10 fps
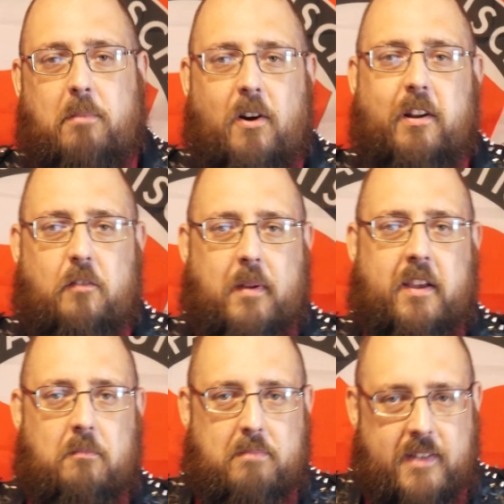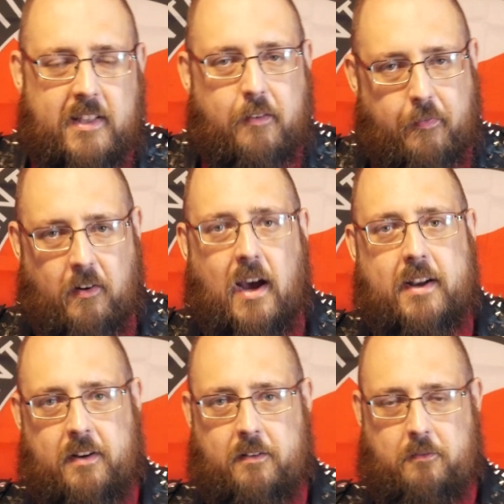part has been completely
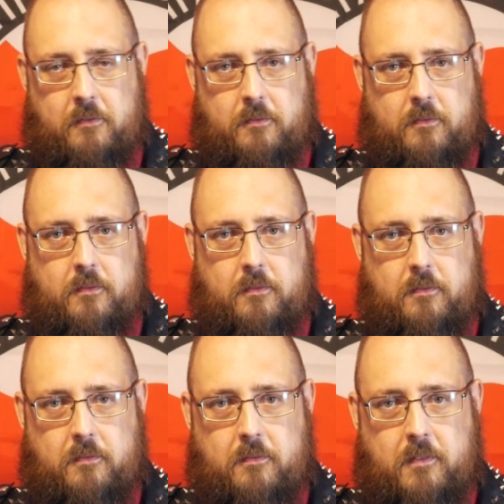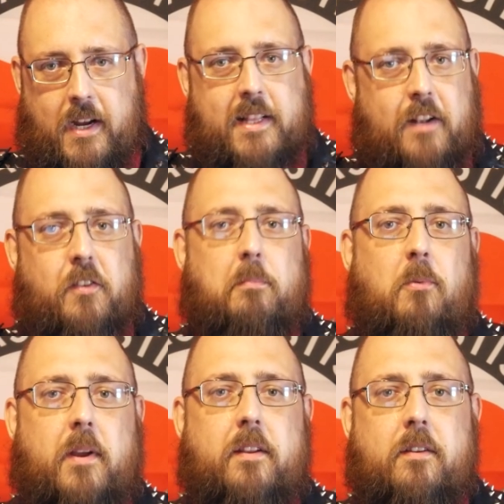forgotten. And that's the
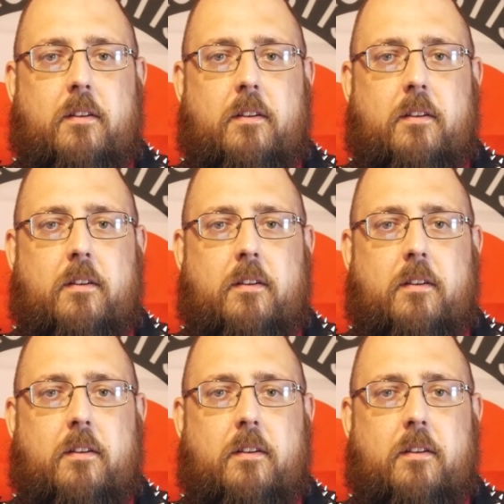point.